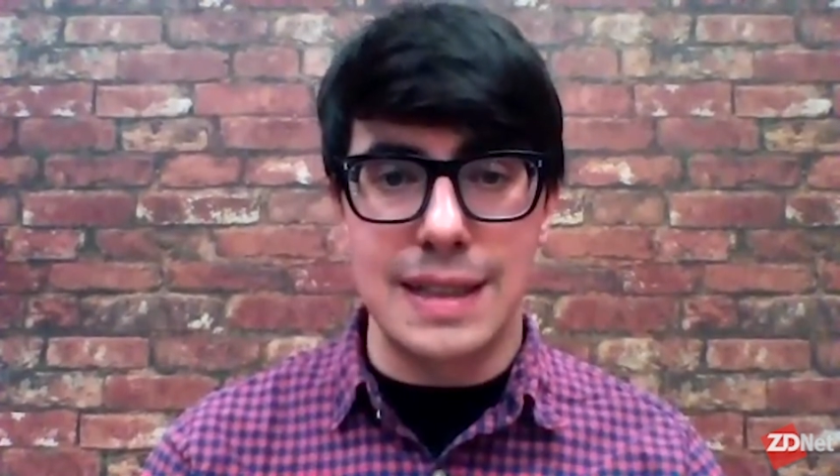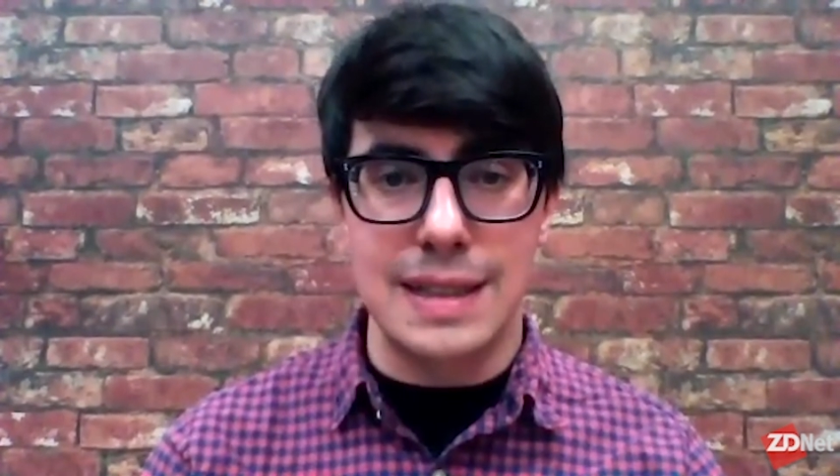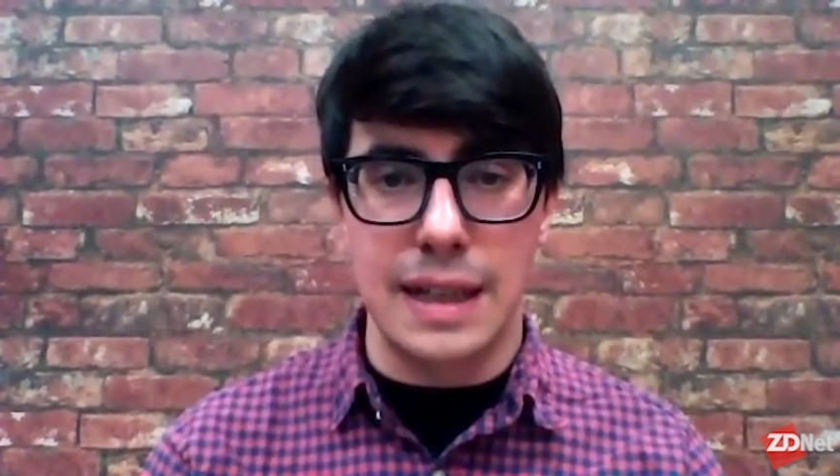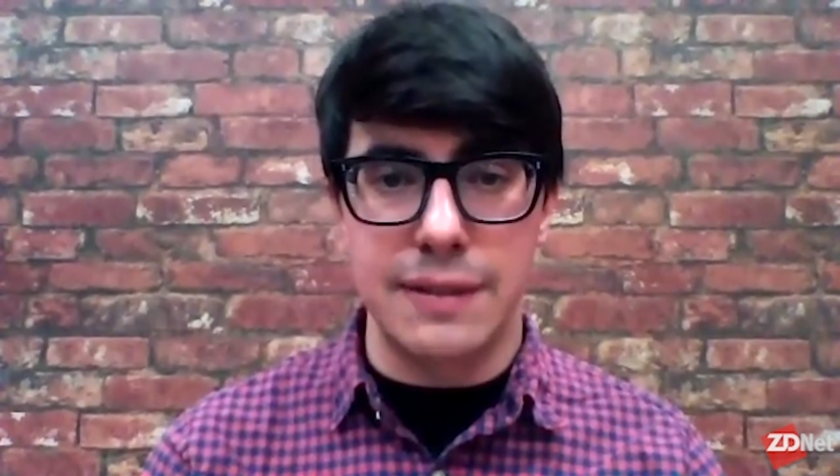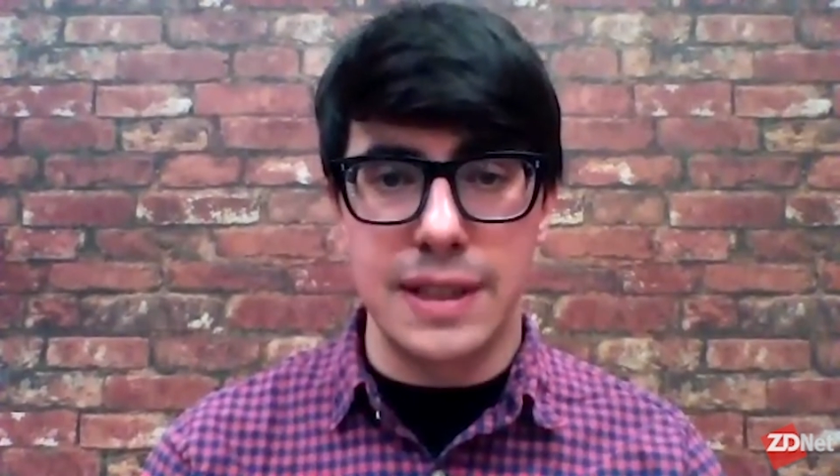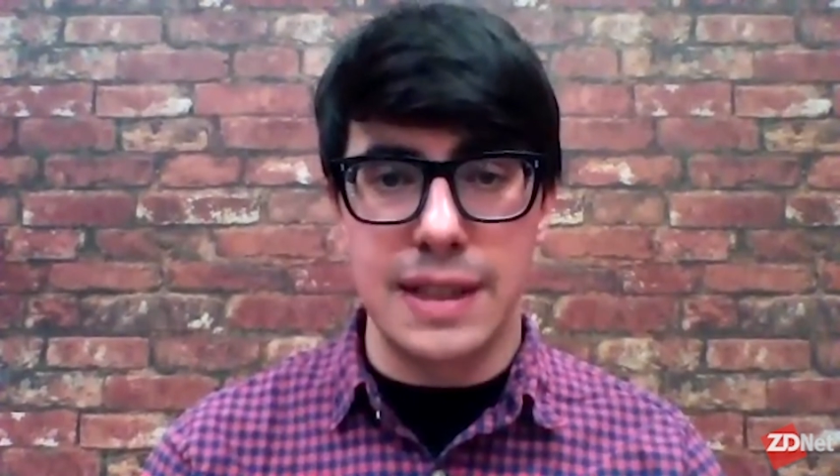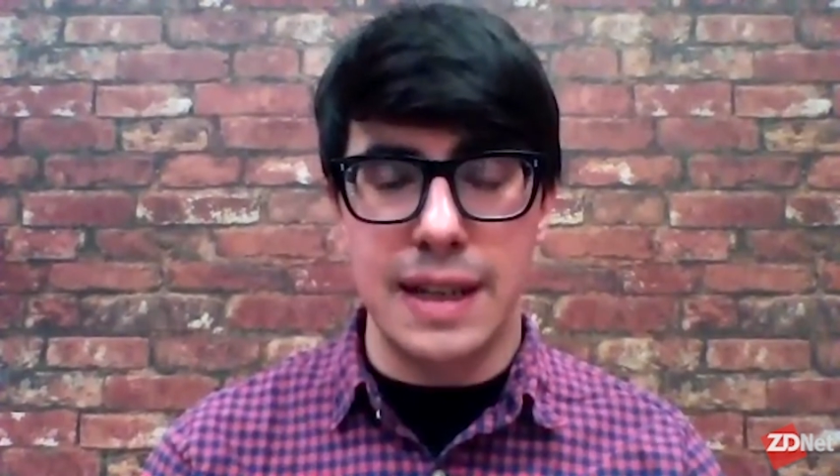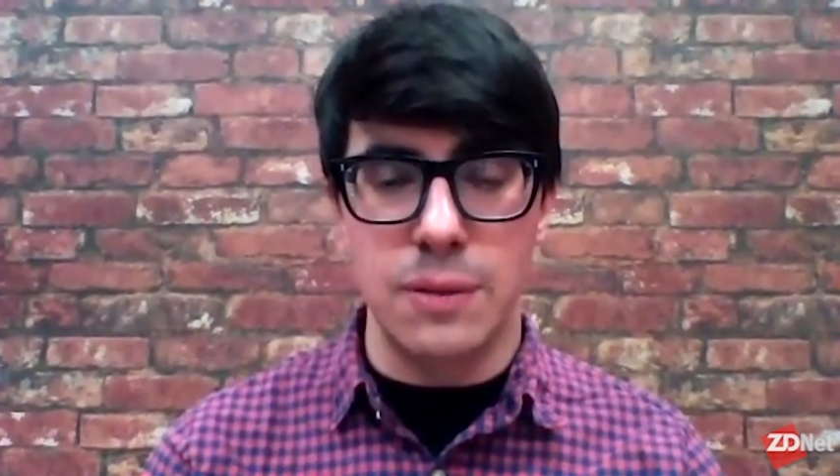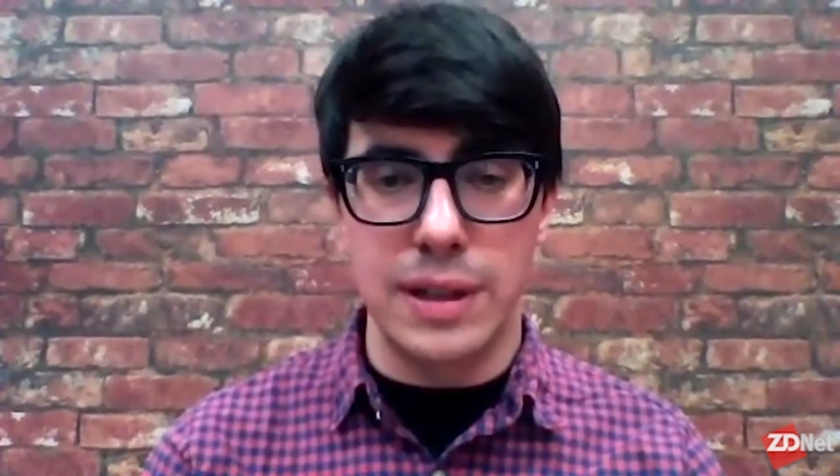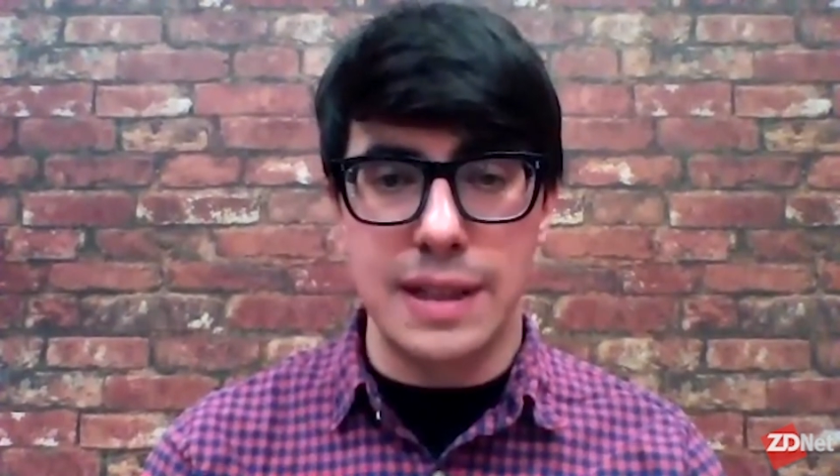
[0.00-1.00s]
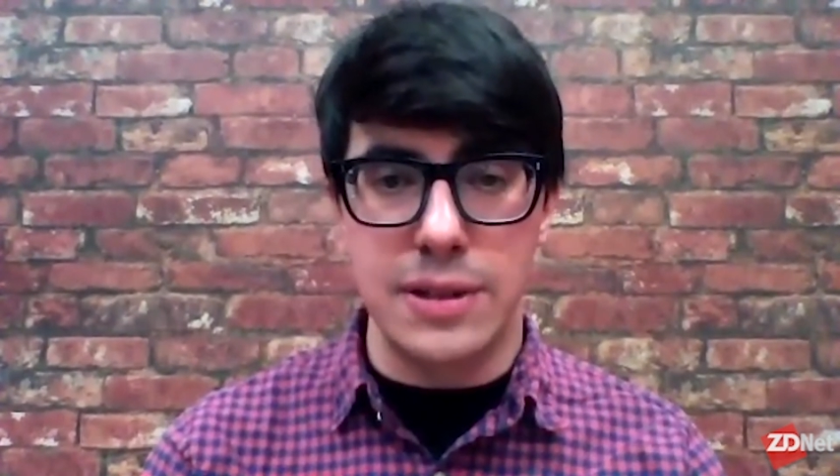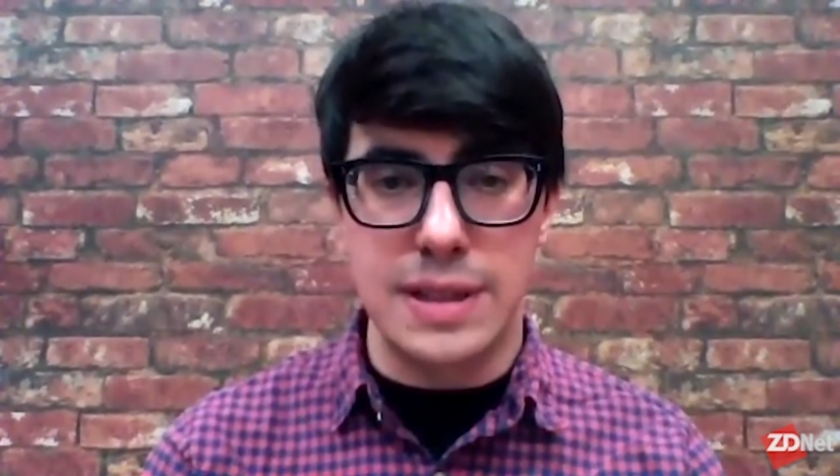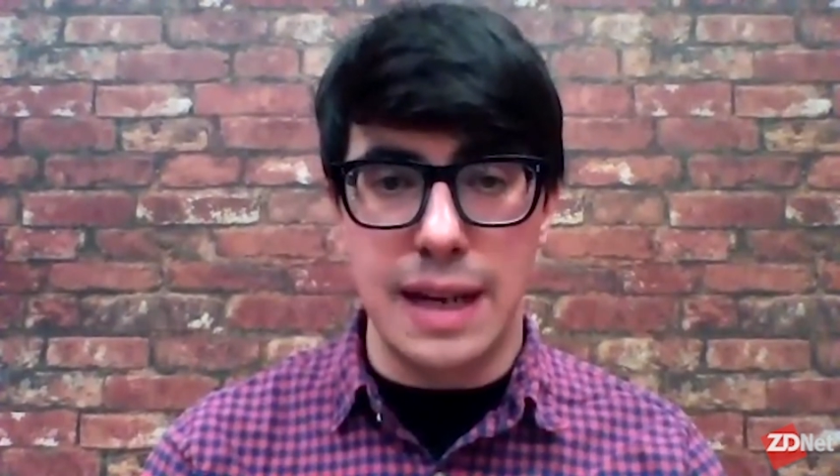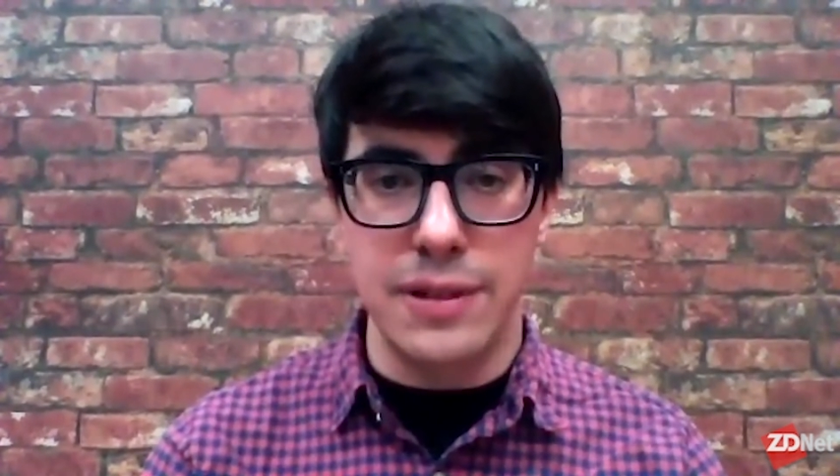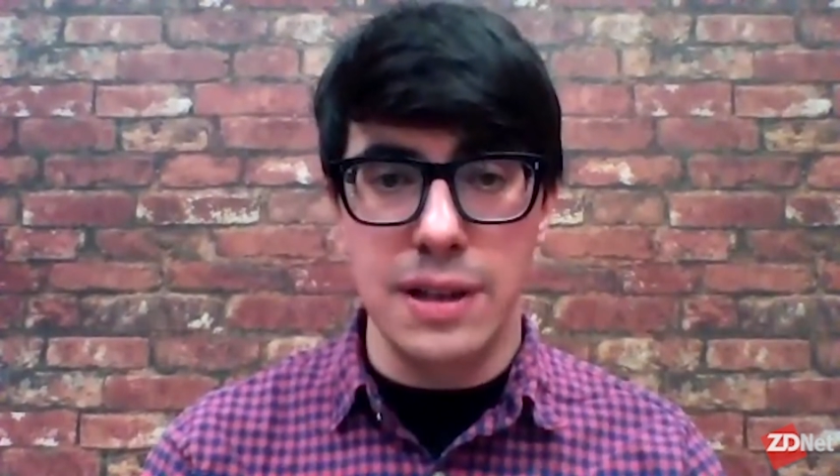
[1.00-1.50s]
discovered in, in
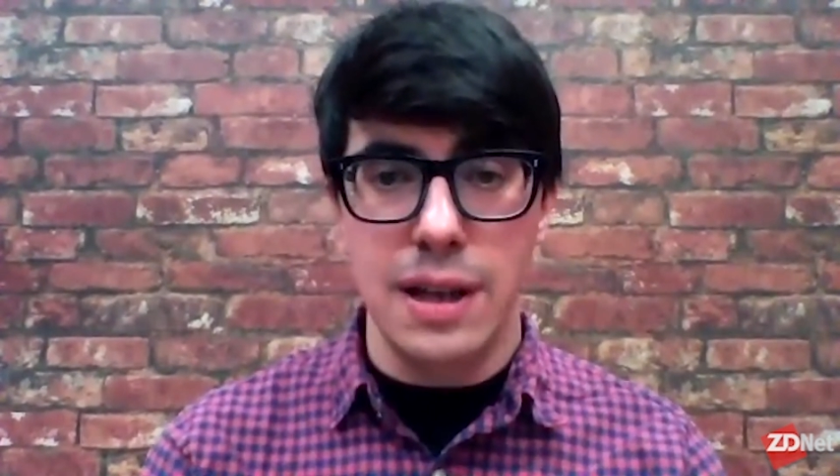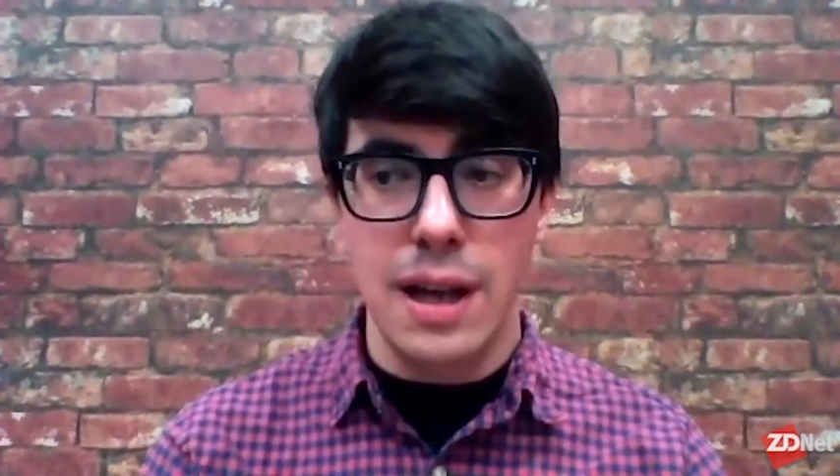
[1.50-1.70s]
Windows 7,